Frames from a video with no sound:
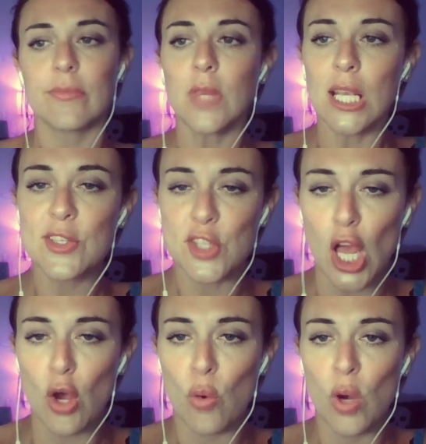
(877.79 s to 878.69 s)

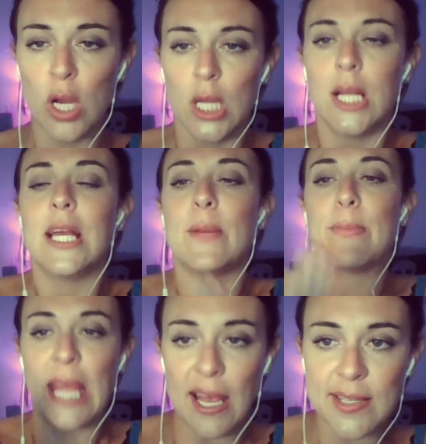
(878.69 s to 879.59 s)
So
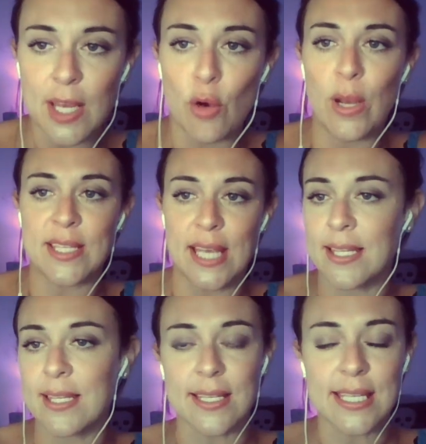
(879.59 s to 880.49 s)
because OSS
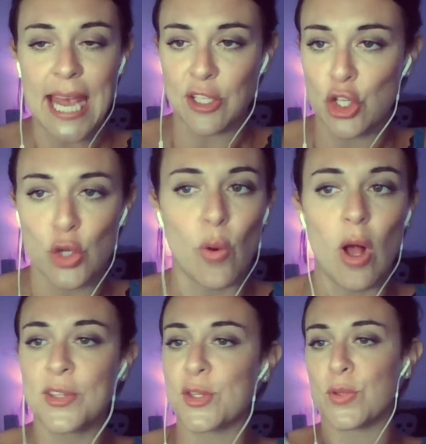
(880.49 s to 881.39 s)
is attached to
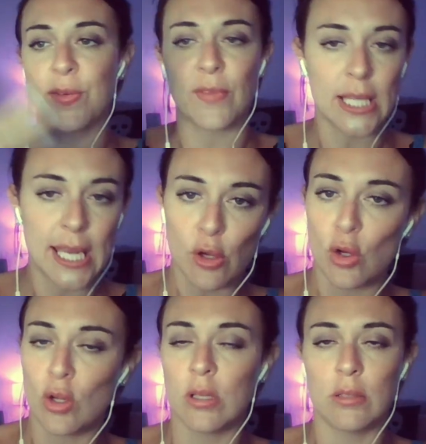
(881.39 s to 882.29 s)
all sorts of
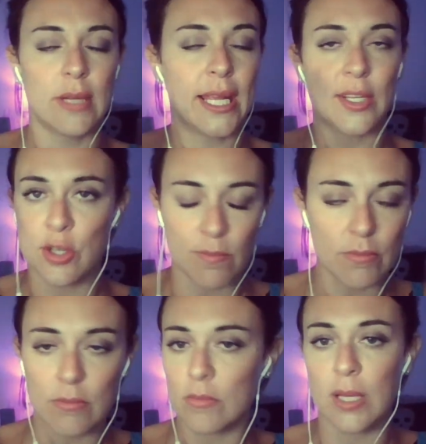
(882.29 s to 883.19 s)
illegal and
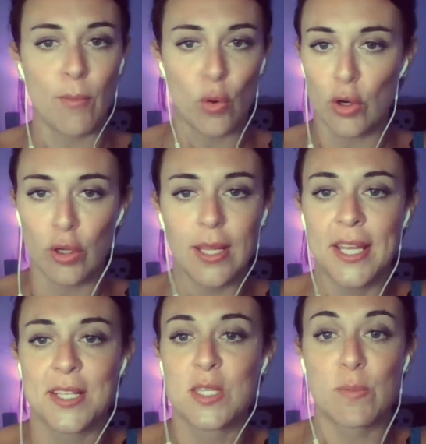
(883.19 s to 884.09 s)
immoral
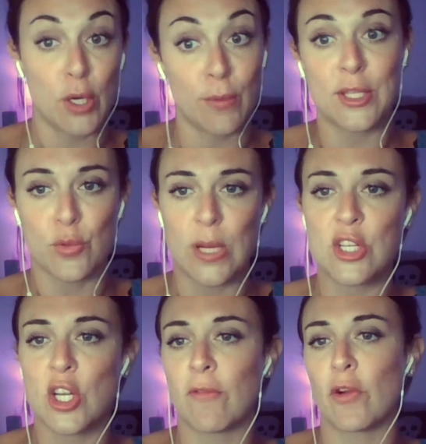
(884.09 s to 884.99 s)
experiments
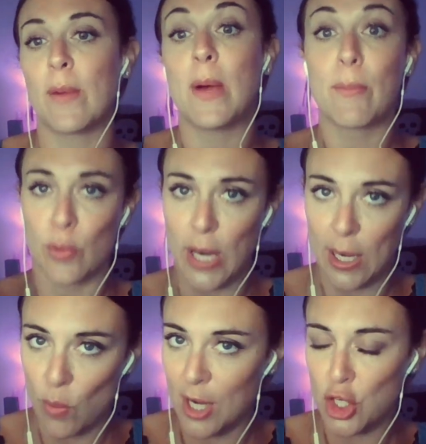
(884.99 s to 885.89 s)
ranging from
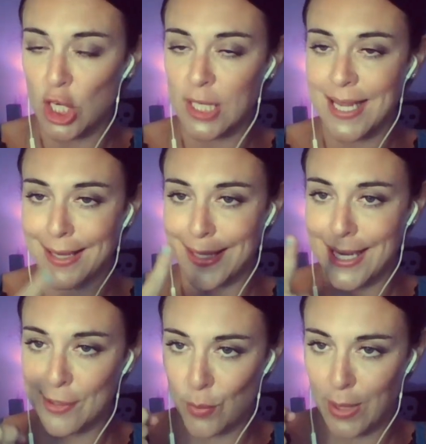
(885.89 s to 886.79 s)
brainwashing
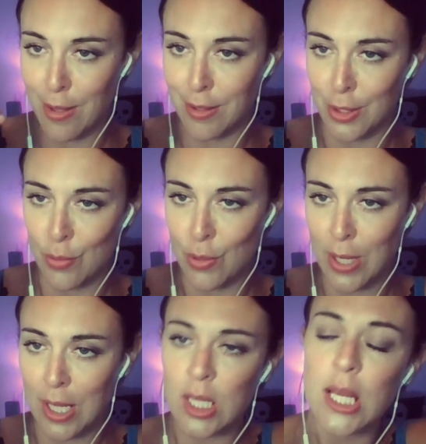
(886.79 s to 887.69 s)
techniques, we all know it well,